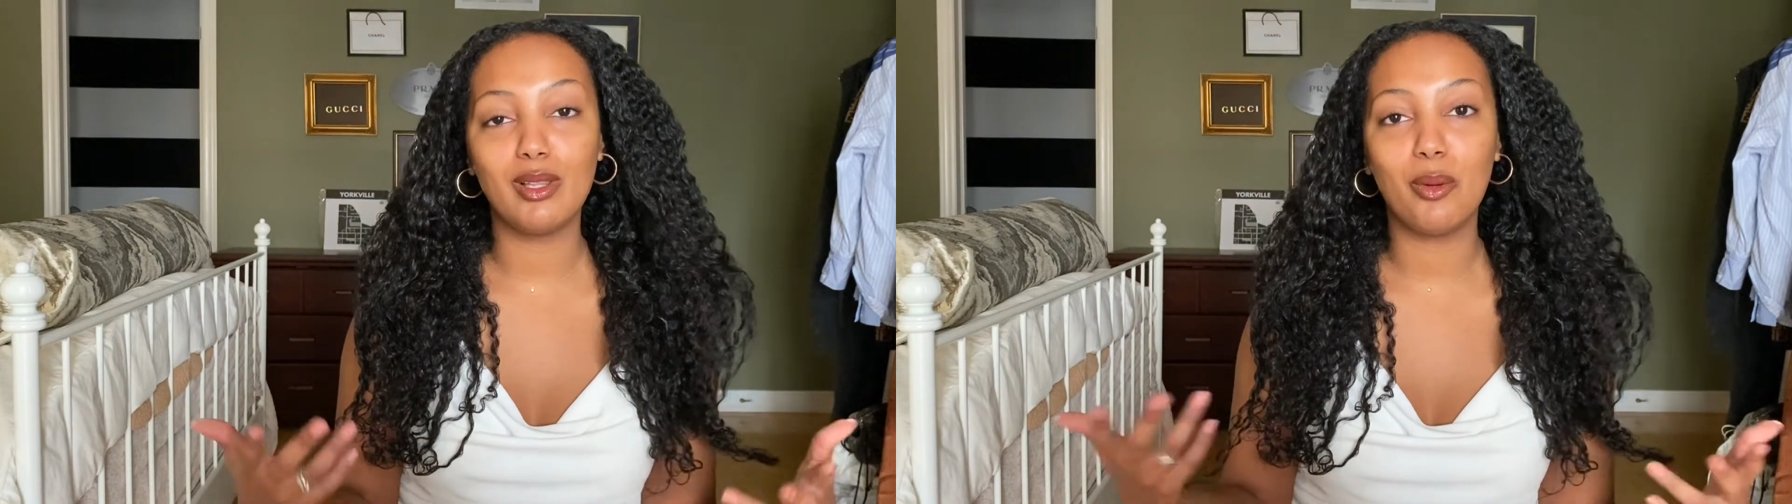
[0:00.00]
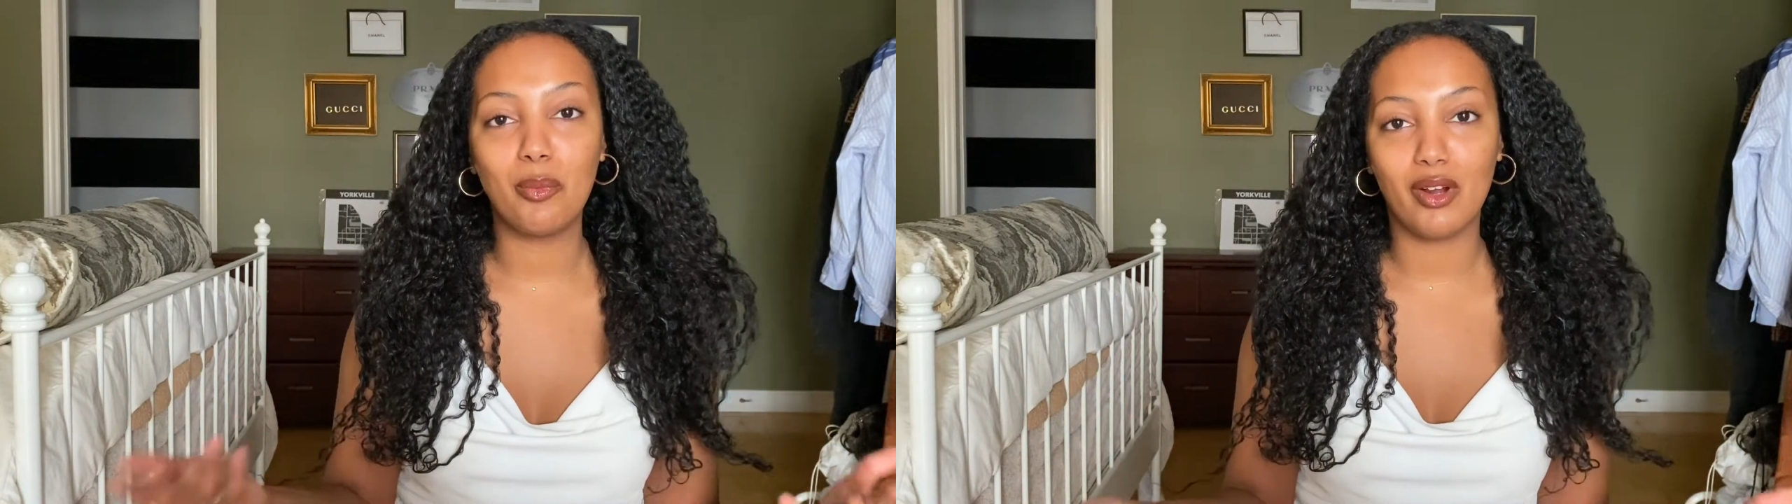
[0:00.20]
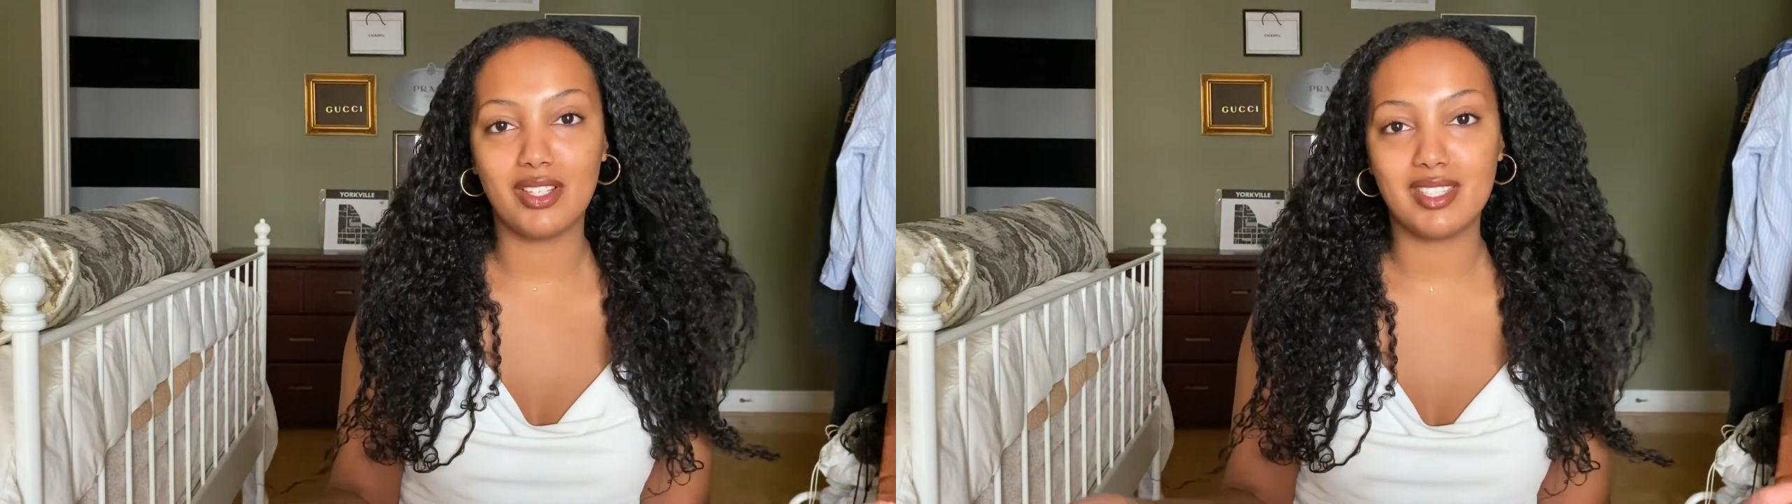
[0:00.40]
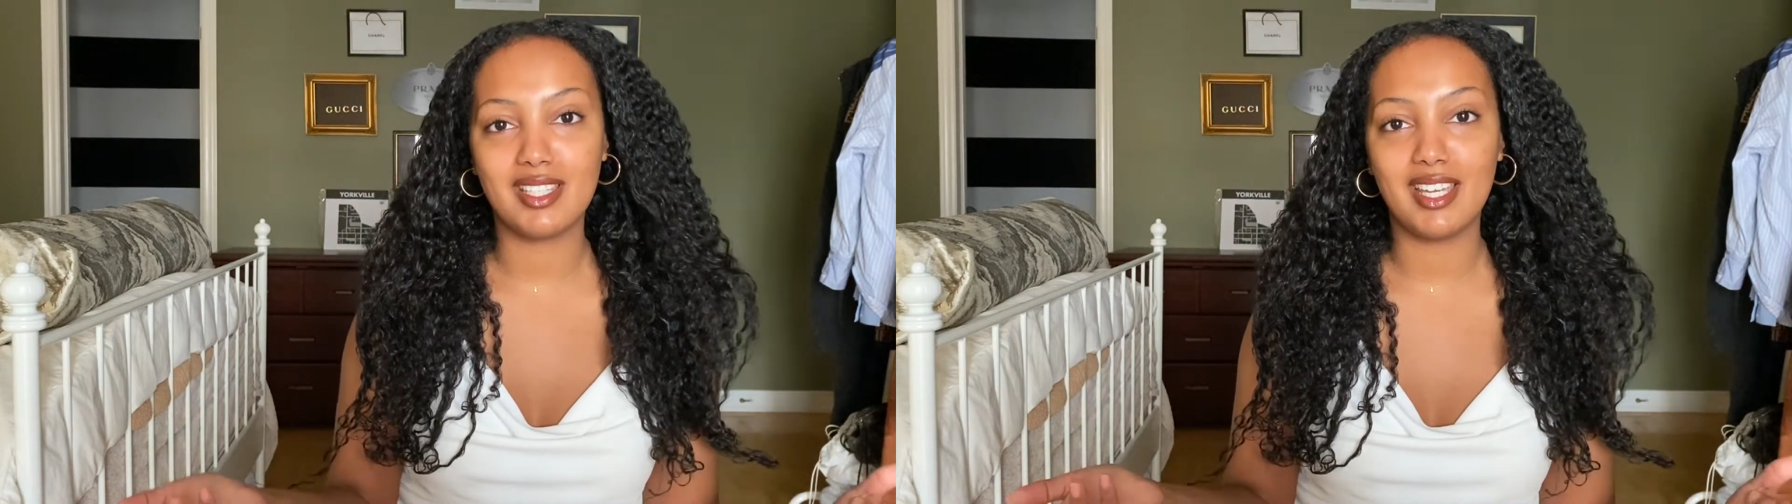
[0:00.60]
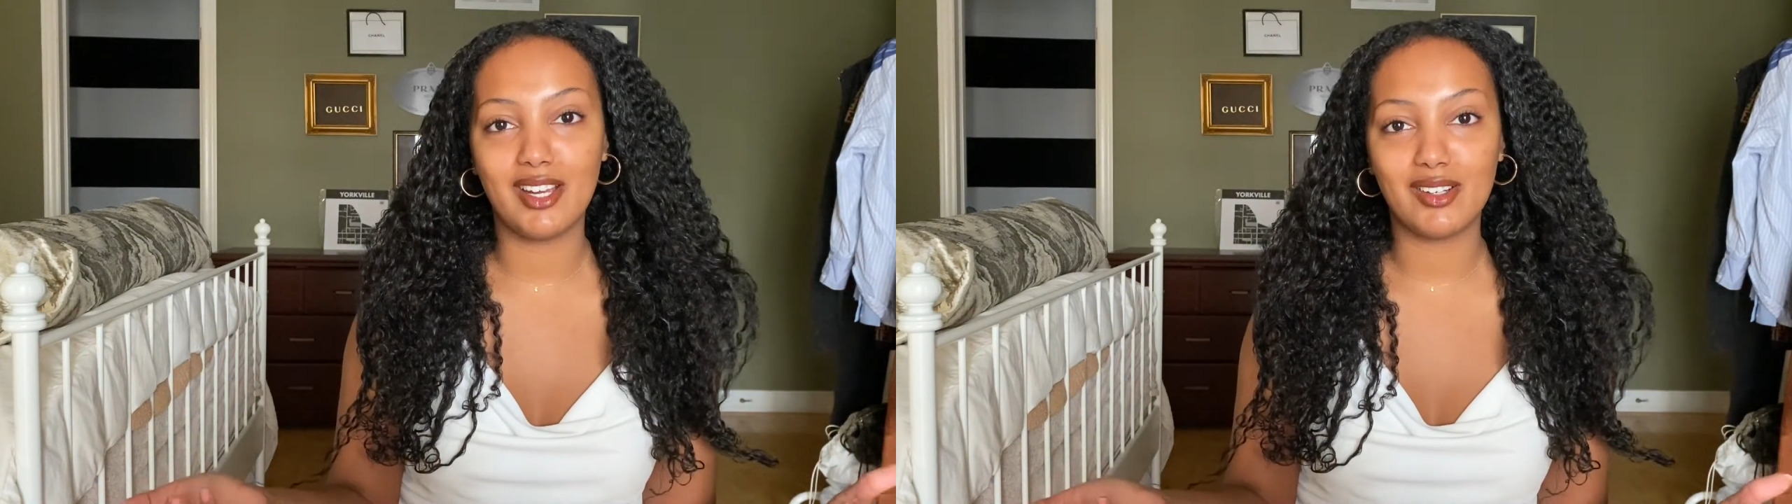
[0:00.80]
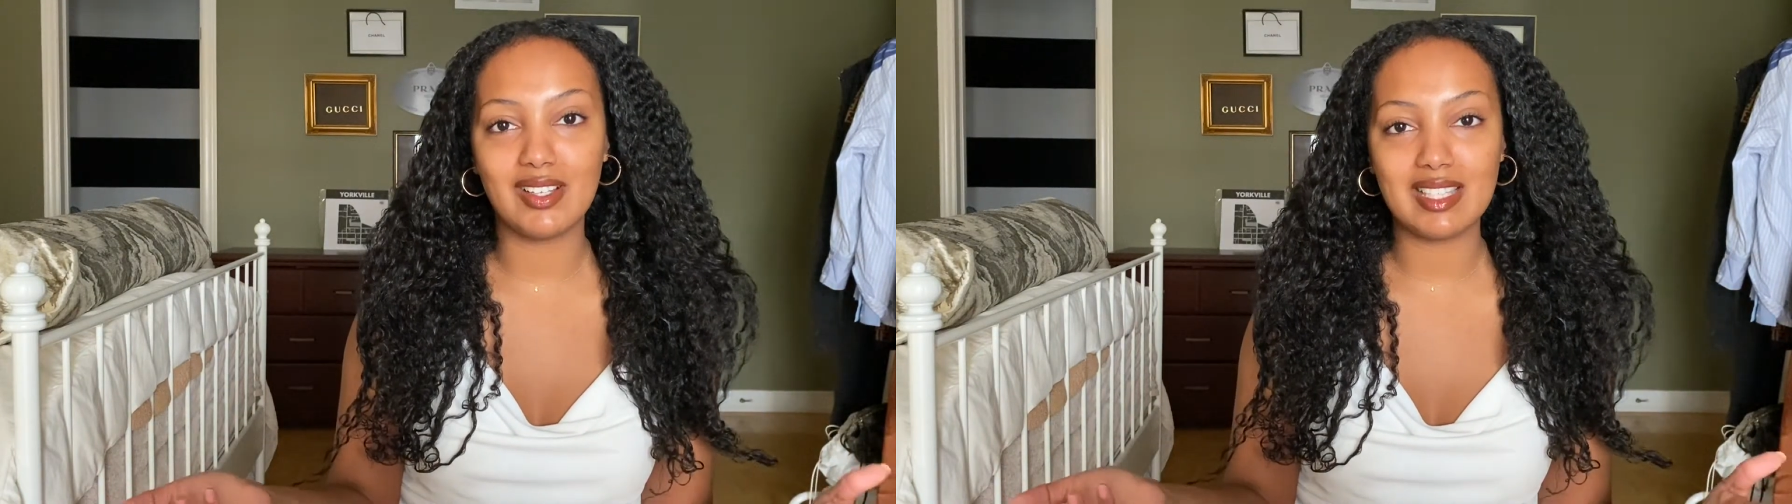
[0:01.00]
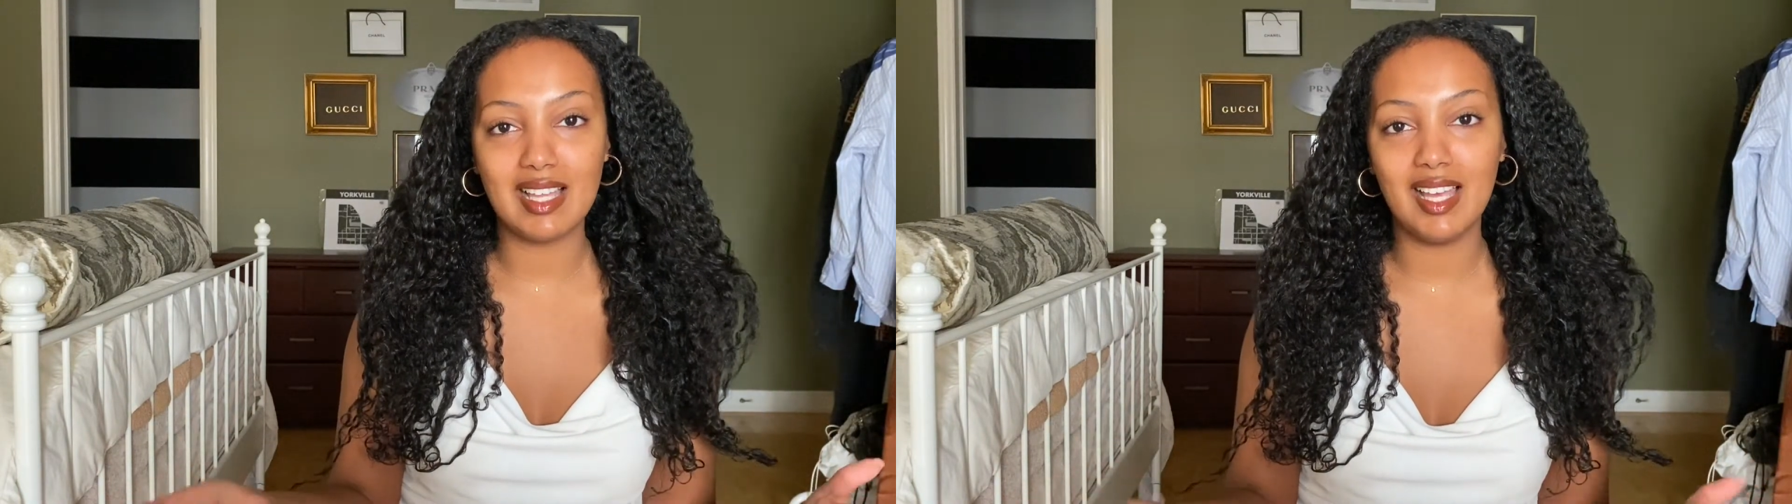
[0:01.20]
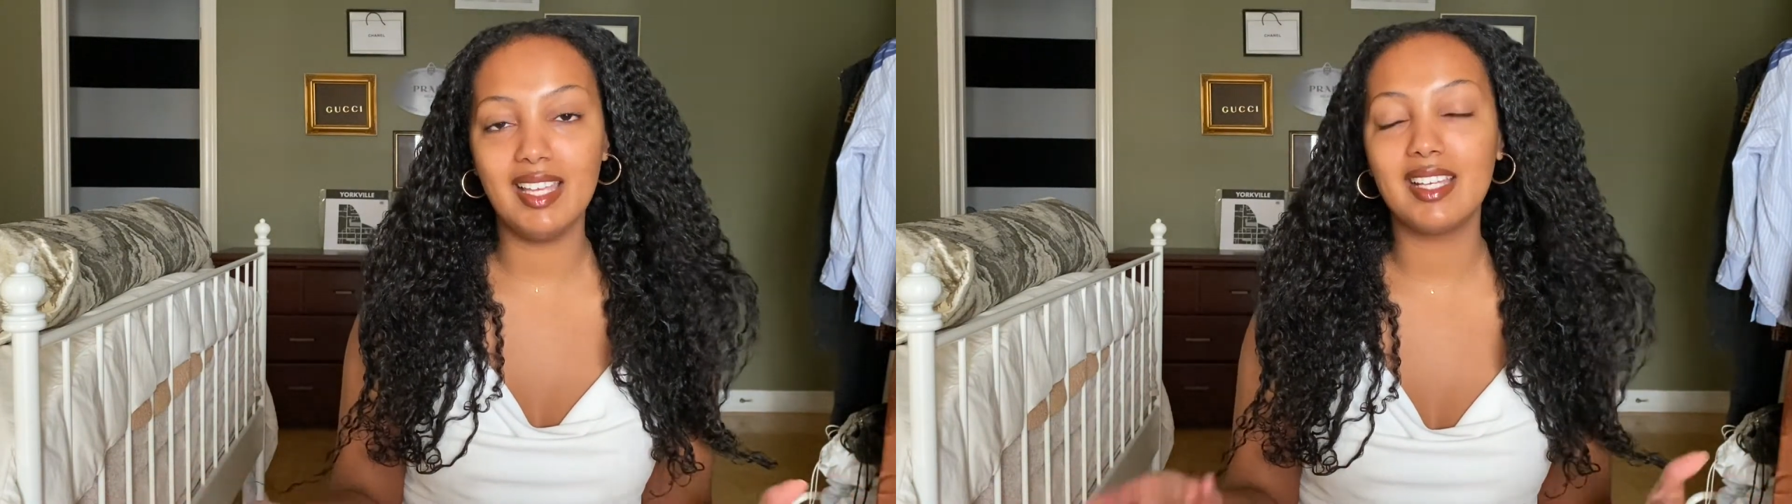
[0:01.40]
porosity hair is like,